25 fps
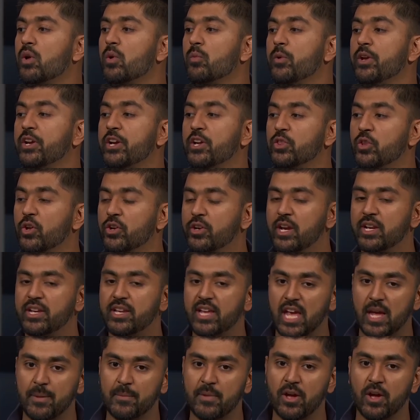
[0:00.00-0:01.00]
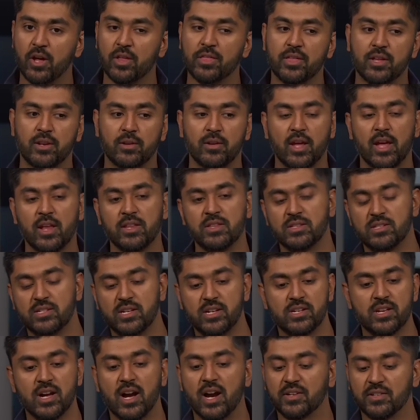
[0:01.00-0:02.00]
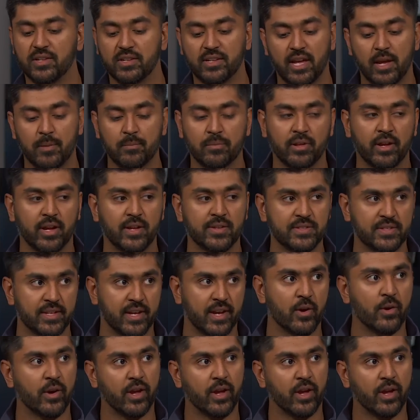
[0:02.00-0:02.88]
We can look at game health and see toxic gameplay and say,